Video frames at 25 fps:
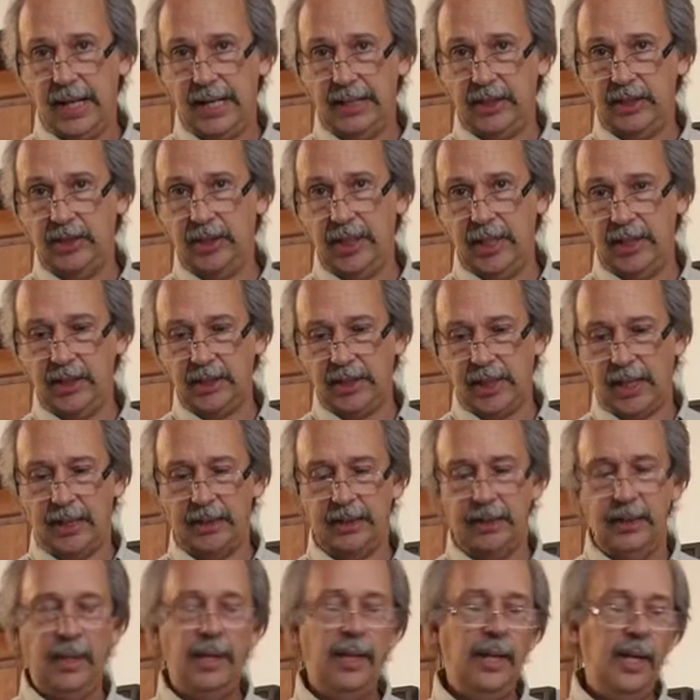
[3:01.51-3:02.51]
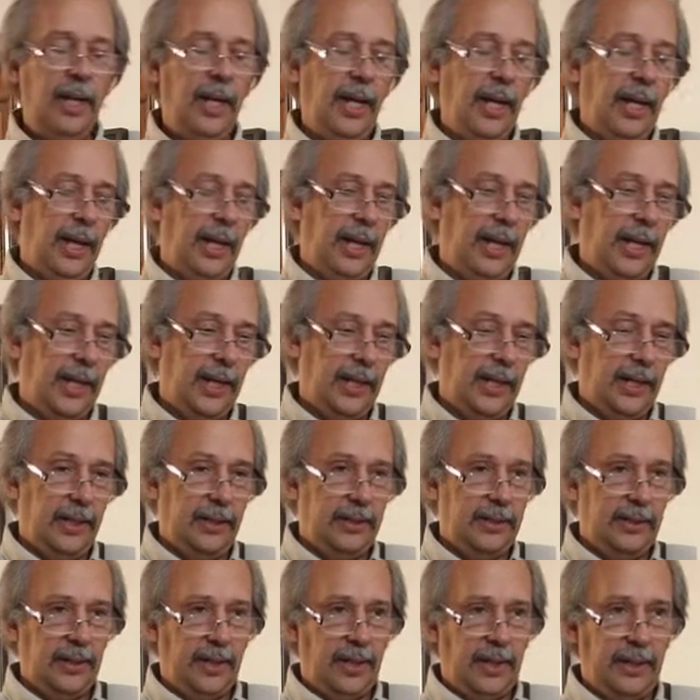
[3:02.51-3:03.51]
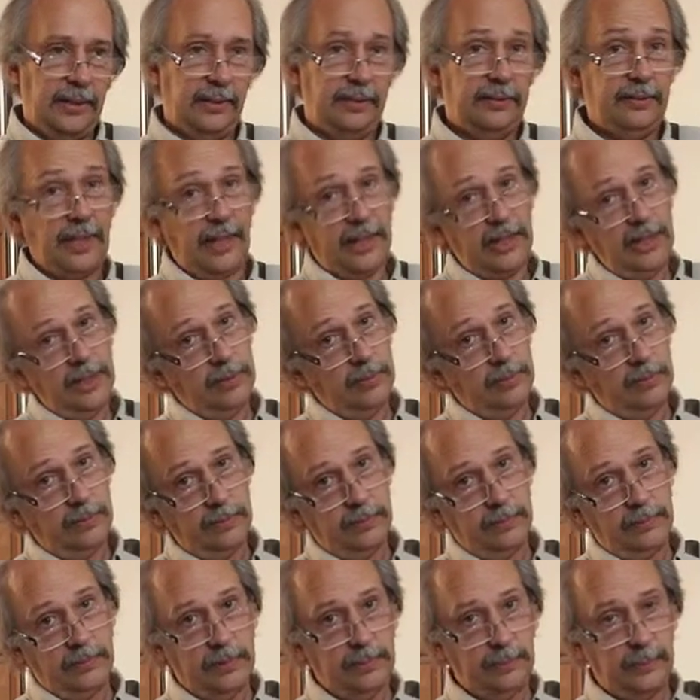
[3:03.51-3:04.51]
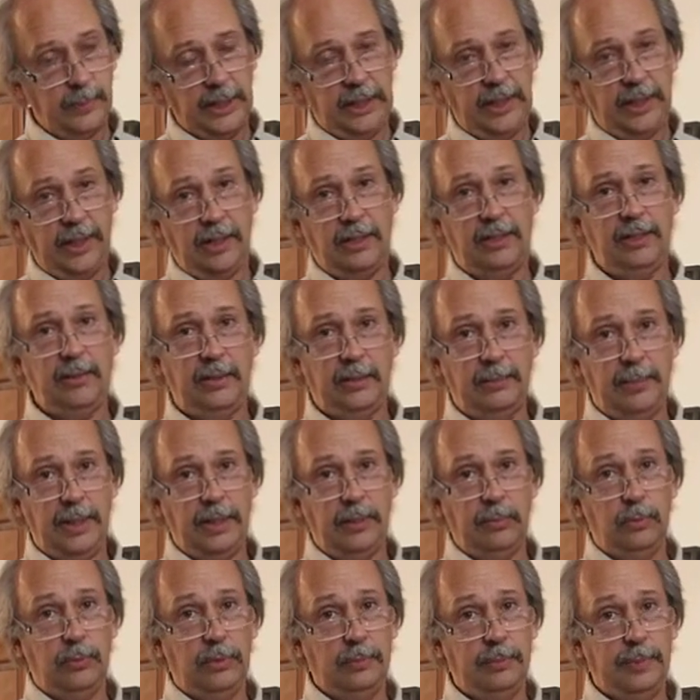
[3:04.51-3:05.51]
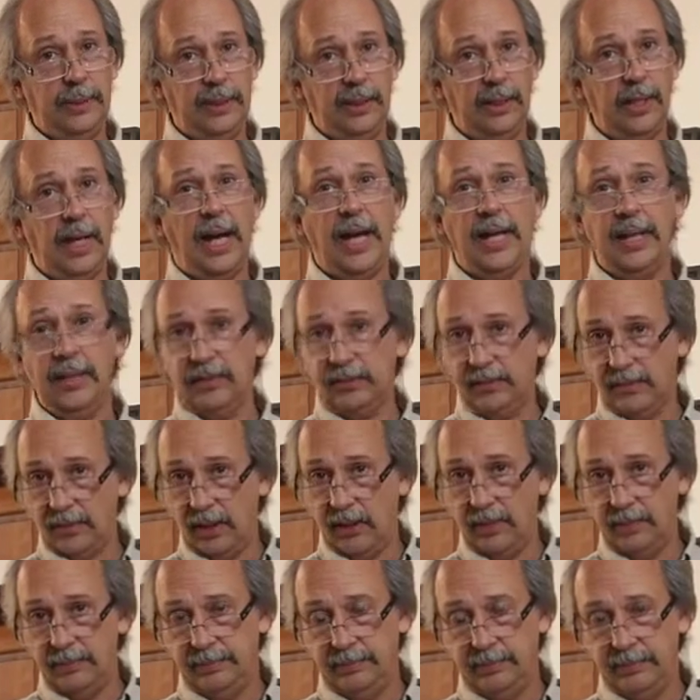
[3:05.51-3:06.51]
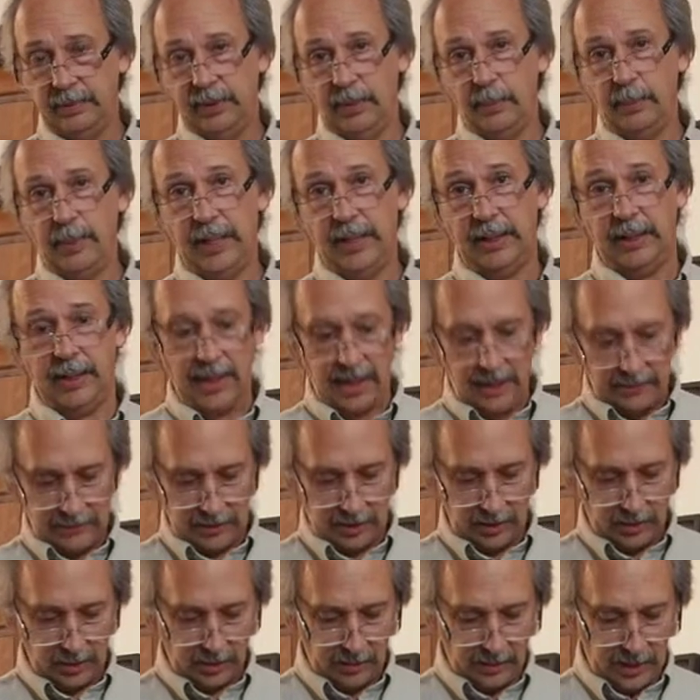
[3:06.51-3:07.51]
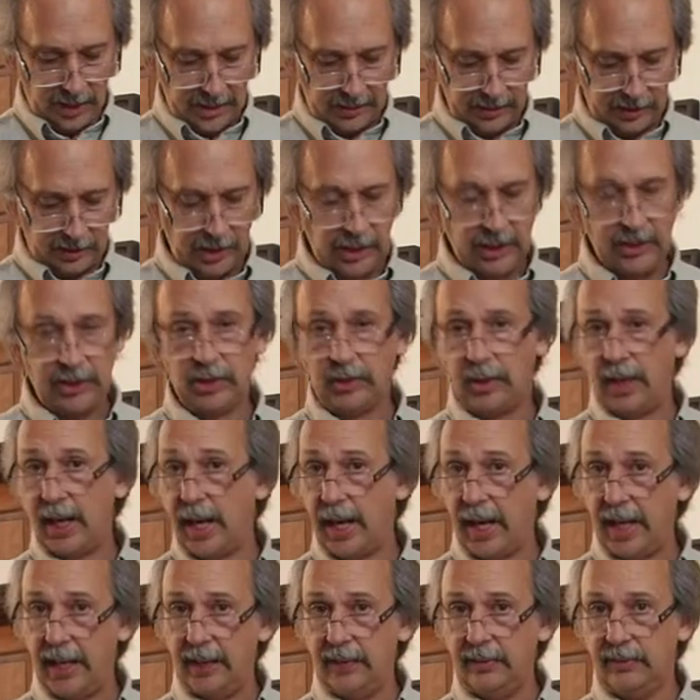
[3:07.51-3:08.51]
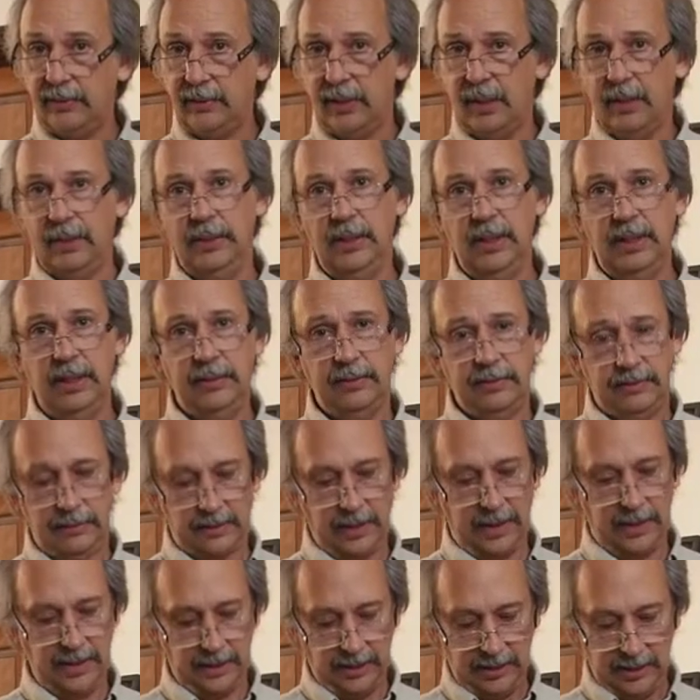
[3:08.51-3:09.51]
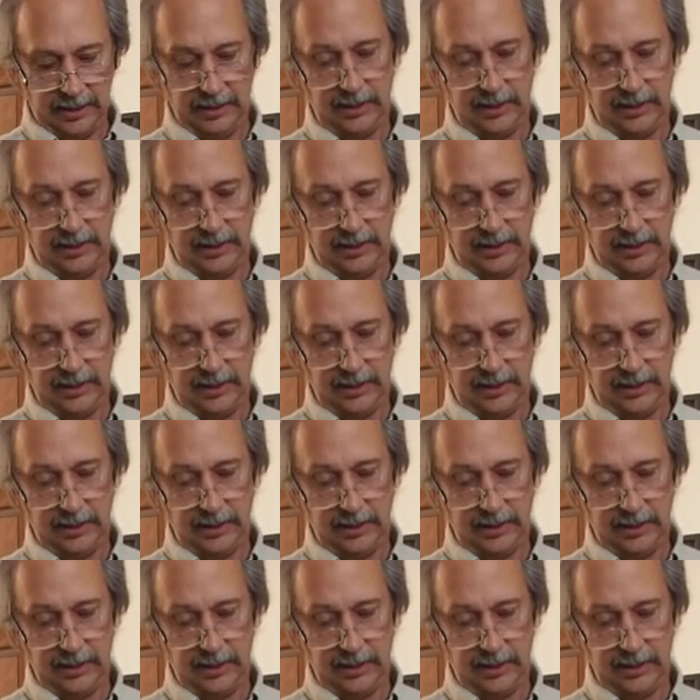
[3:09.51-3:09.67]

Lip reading: change that. And the second, what we're going to get to in a minute, will be ISO. You have to know how to change your ISO setting, and